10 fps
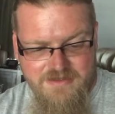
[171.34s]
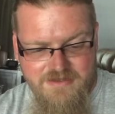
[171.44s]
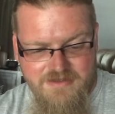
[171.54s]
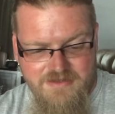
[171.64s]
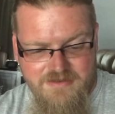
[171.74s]

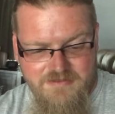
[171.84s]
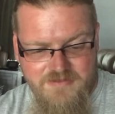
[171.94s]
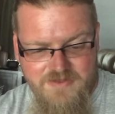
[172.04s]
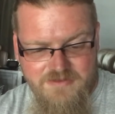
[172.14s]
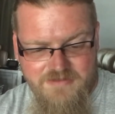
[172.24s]
see,
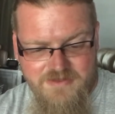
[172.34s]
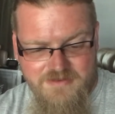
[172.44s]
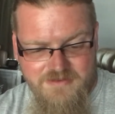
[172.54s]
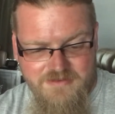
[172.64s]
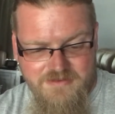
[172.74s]
blend
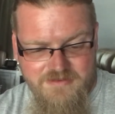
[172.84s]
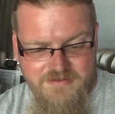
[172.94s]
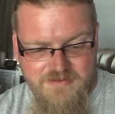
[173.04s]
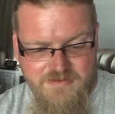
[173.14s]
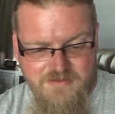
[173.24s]
peanut oil,
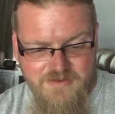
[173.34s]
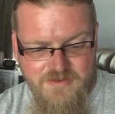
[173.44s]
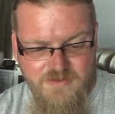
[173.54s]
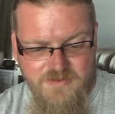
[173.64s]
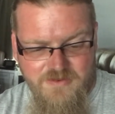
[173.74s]

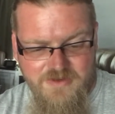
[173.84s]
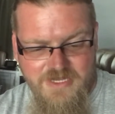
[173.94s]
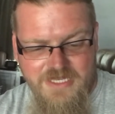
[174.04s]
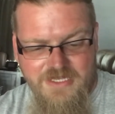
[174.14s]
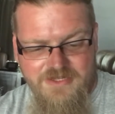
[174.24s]
corn,
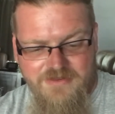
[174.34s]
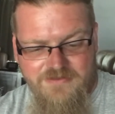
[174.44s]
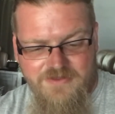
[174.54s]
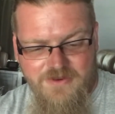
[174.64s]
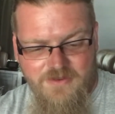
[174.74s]

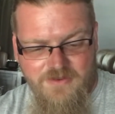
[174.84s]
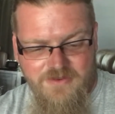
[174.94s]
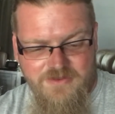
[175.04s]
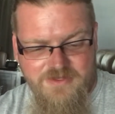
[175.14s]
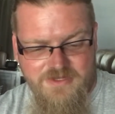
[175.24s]
sunflower
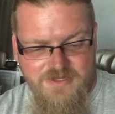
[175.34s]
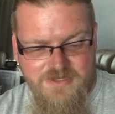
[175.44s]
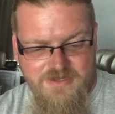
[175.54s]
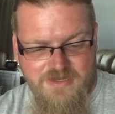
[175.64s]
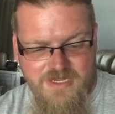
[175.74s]
oil,
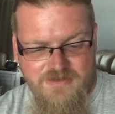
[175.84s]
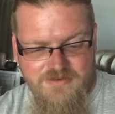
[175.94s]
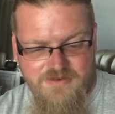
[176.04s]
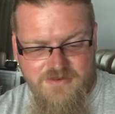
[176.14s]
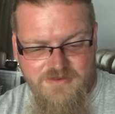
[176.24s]

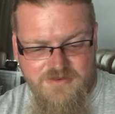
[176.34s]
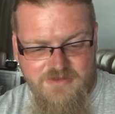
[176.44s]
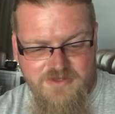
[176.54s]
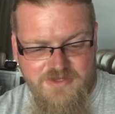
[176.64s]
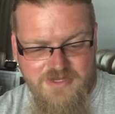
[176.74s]
dextrose,
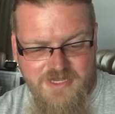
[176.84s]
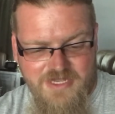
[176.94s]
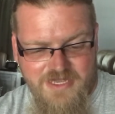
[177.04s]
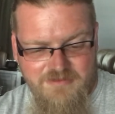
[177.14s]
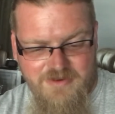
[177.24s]
bunch of shit I
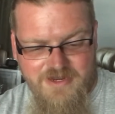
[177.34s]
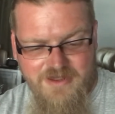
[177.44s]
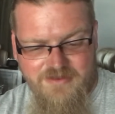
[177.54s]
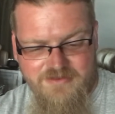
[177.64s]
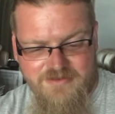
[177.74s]
can't
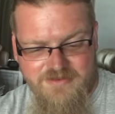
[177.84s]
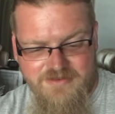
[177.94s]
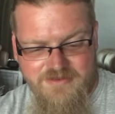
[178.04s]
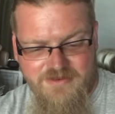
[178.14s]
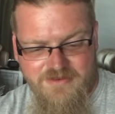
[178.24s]
pronounce,
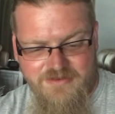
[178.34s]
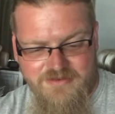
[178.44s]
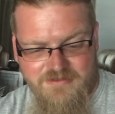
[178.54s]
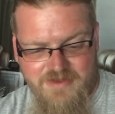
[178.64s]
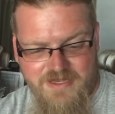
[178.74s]

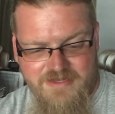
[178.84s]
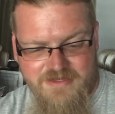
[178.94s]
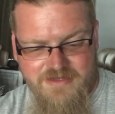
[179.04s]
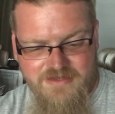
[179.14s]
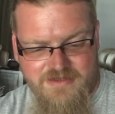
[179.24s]
salt,
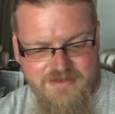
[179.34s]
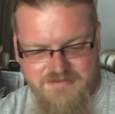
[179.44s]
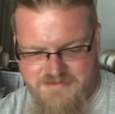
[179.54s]
spices,